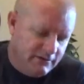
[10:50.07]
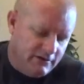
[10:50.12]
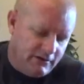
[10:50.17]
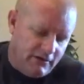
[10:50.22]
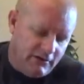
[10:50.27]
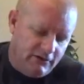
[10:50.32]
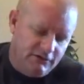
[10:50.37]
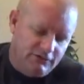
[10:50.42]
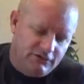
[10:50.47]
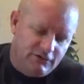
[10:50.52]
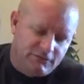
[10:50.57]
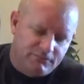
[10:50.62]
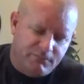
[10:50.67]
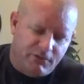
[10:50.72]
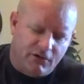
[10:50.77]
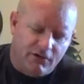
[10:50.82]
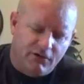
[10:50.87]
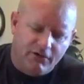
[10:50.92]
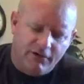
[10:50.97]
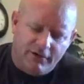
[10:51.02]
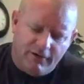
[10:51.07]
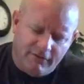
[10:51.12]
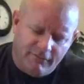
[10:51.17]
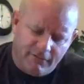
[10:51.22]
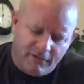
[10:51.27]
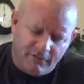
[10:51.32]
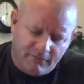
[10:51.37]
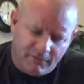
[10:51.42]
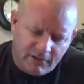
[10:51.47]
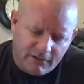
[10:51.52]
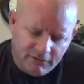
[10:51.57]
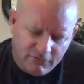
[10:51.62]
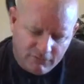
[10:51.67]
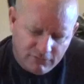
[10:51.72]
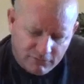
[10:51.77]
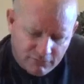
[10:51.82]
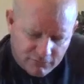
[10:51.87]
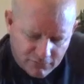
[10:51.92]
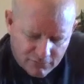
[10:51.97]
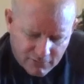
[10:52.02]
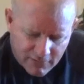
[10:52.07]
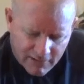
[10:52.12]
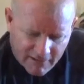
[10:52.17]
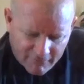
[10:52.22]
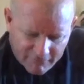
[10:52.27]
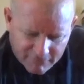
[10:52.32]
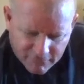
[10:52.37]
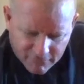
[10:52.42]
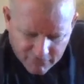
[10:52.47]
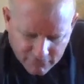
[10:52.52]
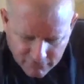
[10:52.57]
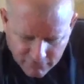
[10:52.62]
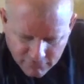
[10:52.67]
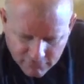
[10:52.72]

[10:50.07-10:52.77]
And it's just part of it. I mean, you have to,